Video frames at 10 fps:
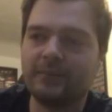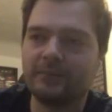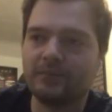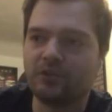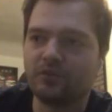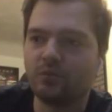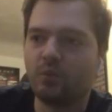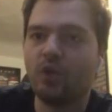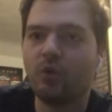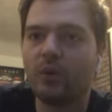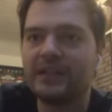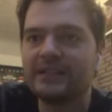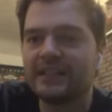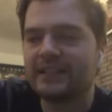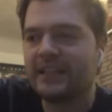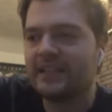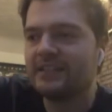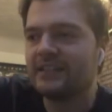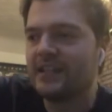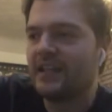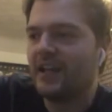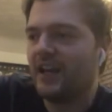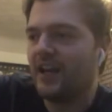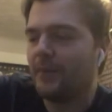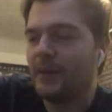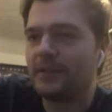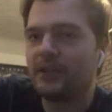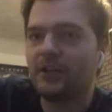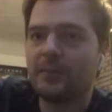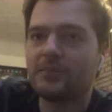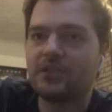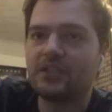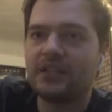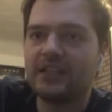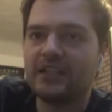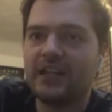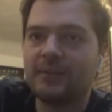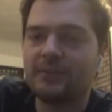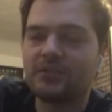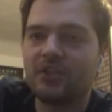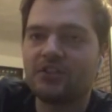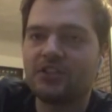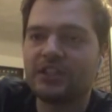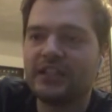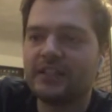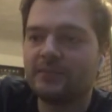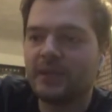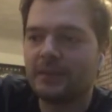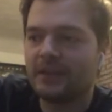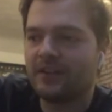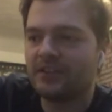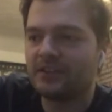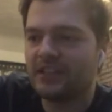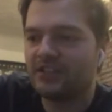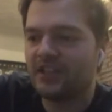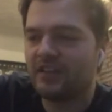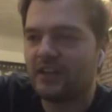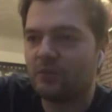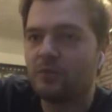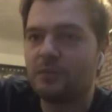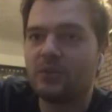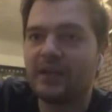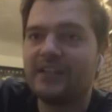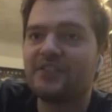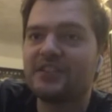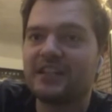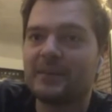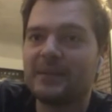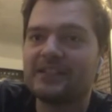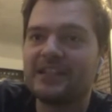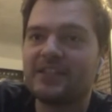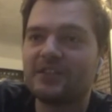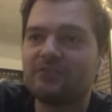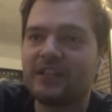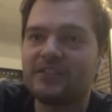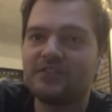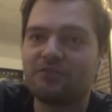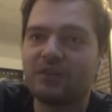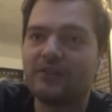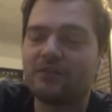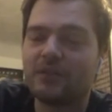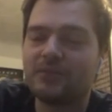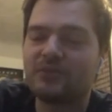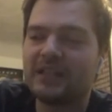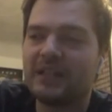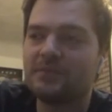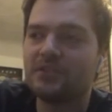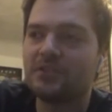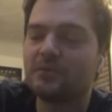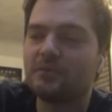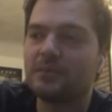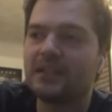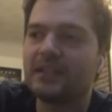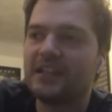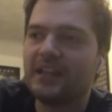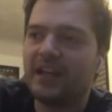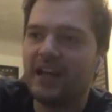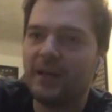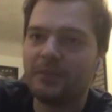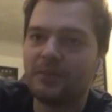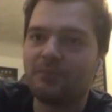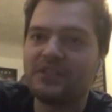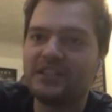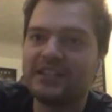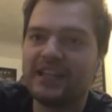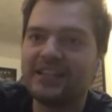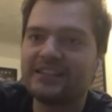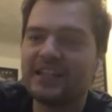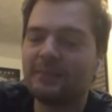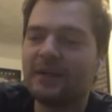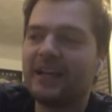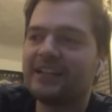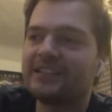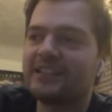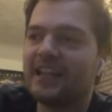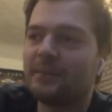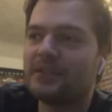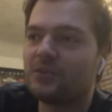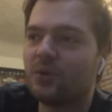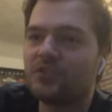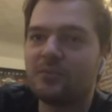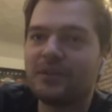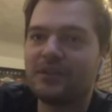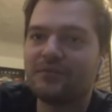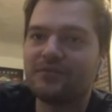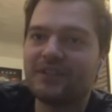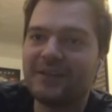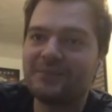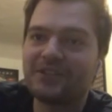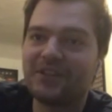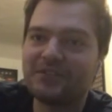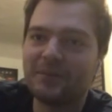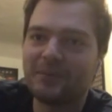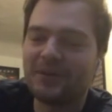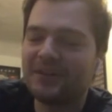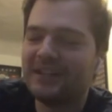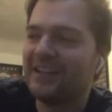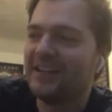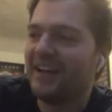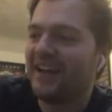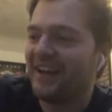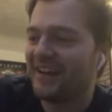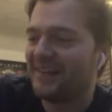sort of whirlwind as it is, maybe going up to the Scottish leagues, maybe alongside Gerrard, would be quite interesting. I mean, the Celtic Rangers rivalry between them two would be, you know, pretty tasty. It might actually get me to watch a bit of Scottish football. Maybe